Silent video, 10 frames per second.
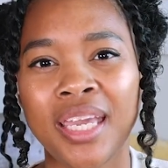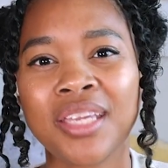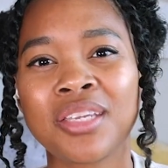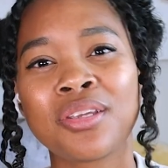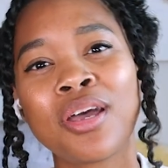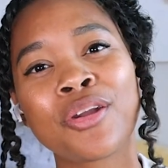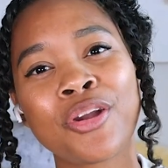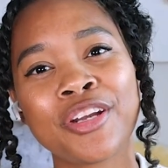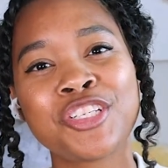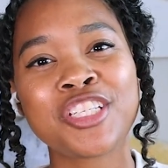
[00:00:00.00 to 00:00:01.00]
and can
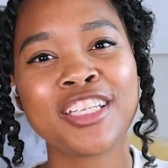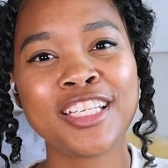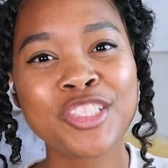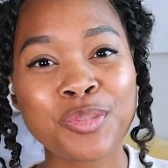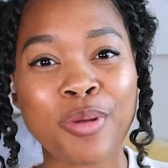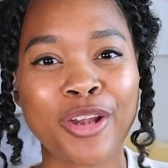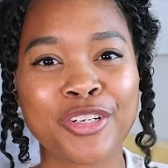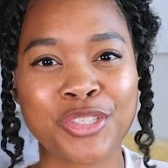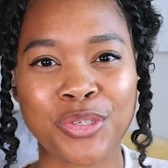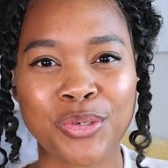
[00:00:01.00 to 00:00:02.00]
encourage each
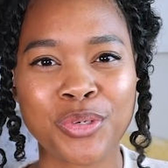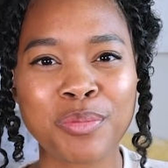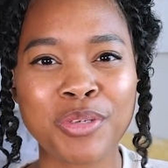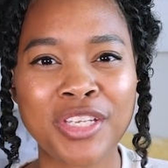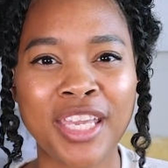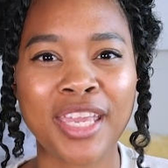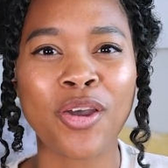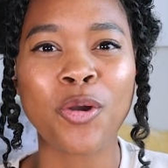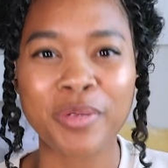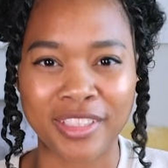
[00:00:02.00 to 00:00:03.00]
partner to communicate
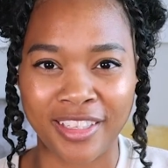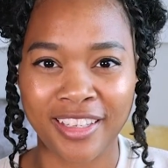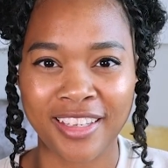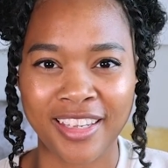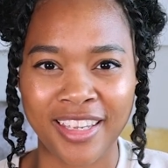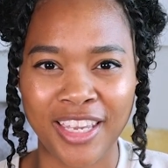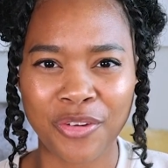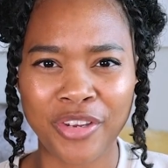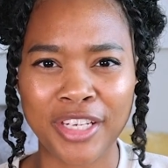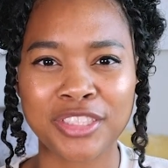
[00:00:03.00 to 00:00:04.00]
openly and
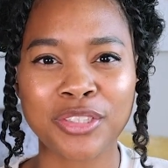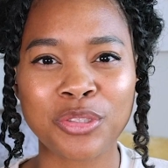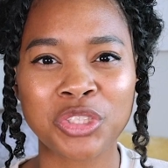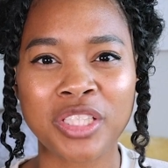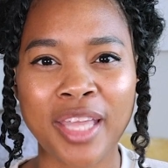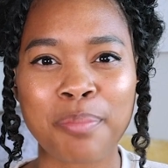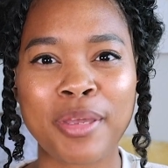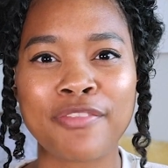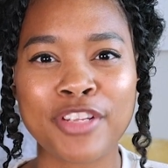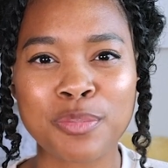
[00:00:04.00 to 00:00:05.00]
create a solution that
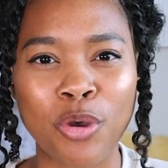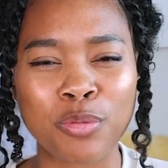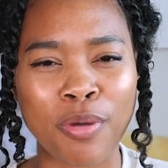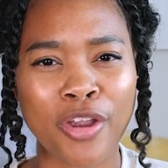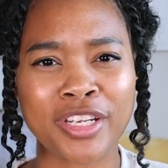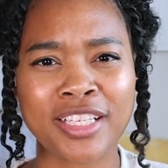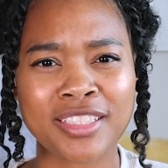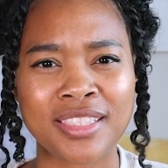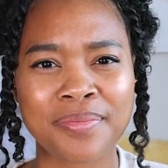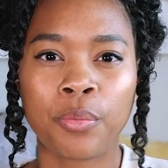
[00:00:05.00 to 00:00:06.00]
benefits both
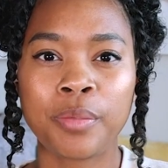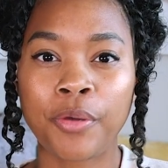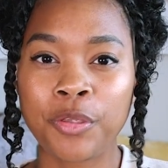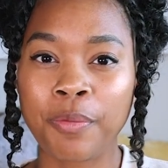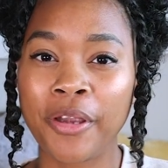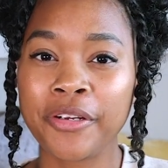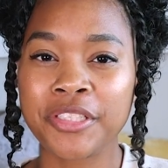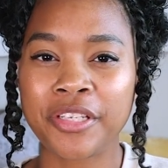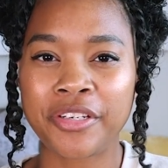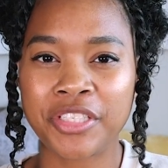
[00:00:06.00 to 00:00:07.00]
parties. When both
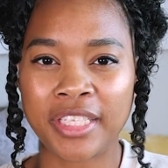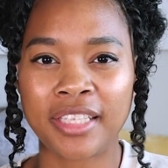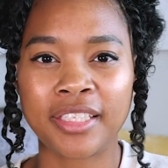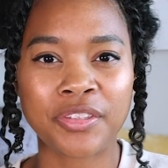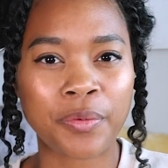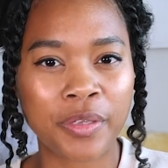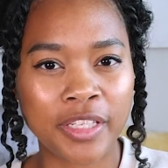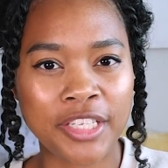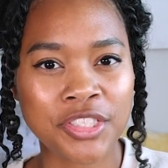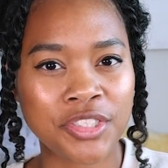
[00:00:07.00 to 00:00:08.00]
partners understand that the
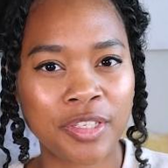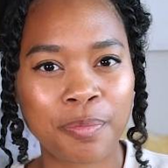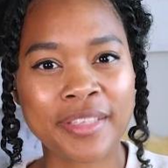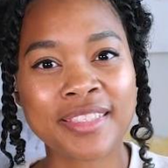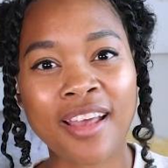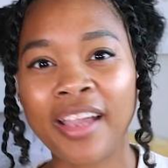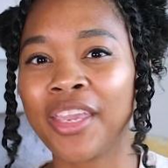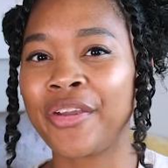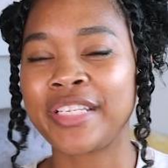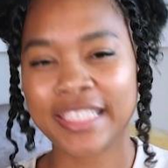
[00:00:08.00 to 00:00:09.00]
relationship is not
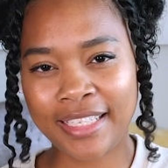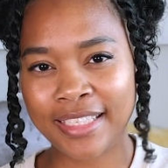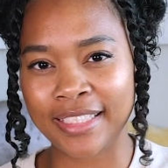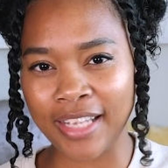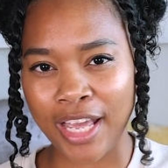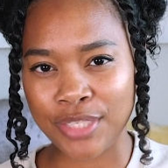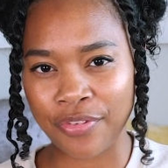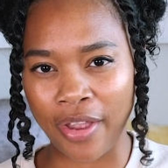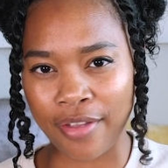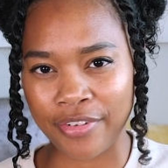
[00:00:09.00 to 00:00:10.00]
guaranteed to last
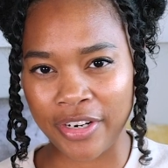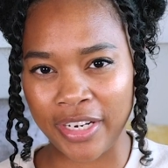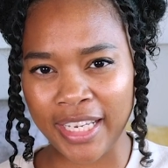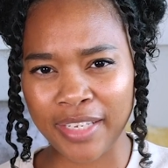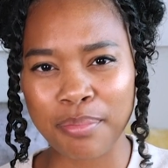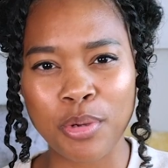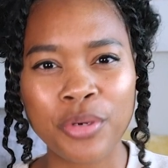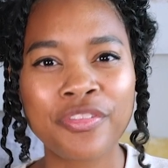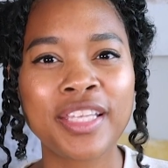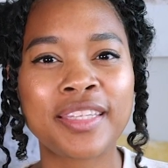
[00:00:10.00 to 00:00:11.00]
forever, it can
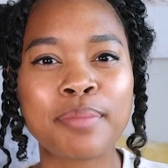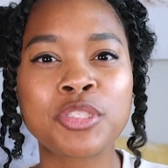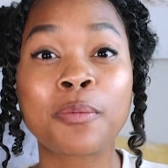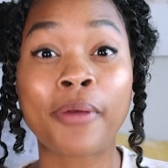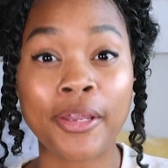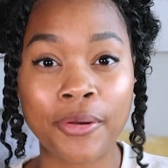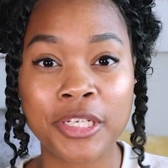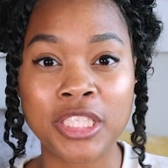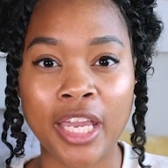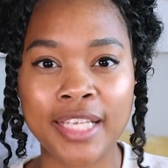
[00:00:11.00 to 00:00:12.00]
motivate them to
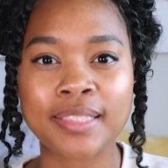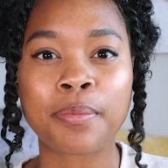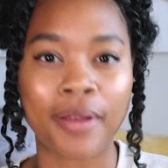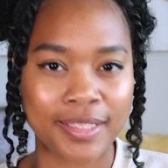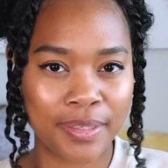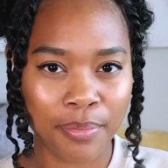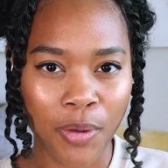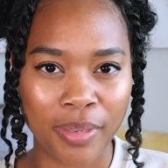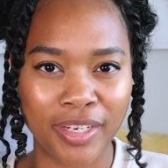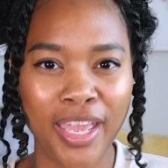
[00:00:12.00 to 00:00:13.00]
prioritize the present
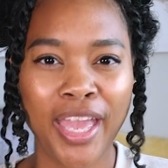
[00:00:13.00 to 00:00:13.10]
moment